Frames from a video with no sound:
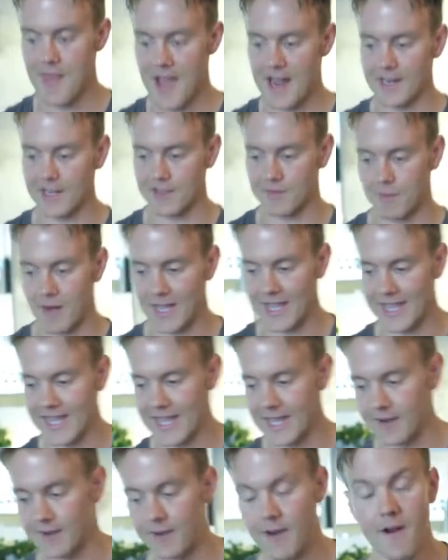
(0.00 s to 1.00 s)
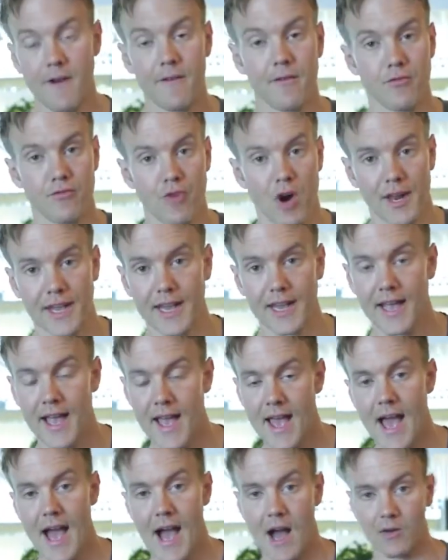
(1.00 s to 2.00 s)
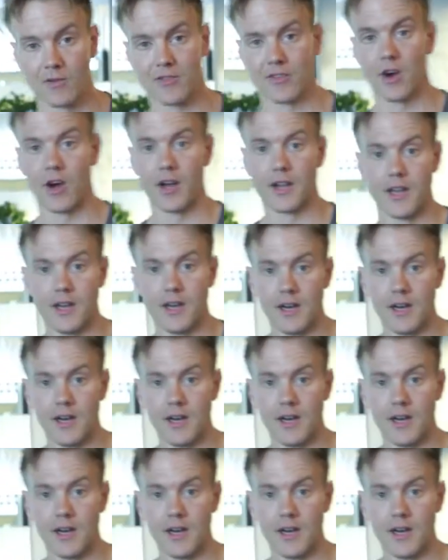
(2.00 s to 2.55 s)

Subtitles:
that is my kit for running outside.